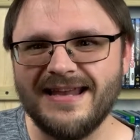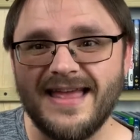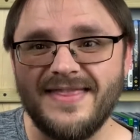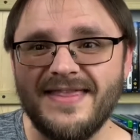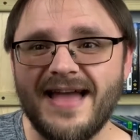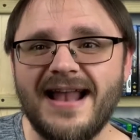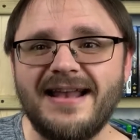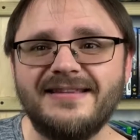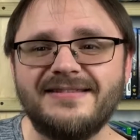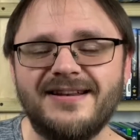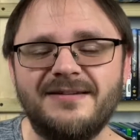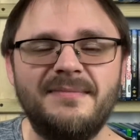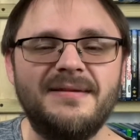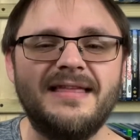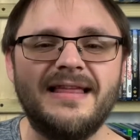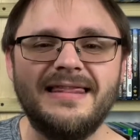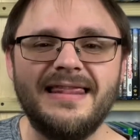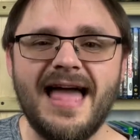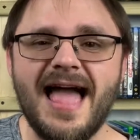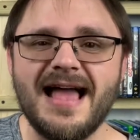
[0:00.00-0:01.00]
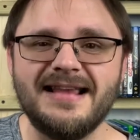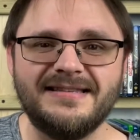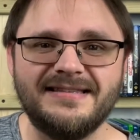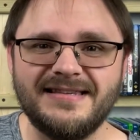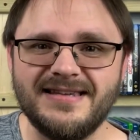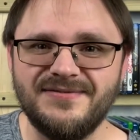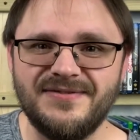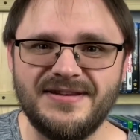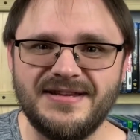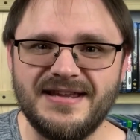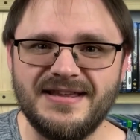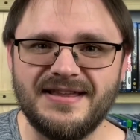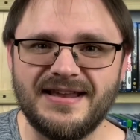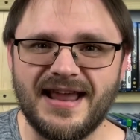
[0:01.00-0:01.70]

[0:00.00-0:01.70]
and that is going to be the last DVD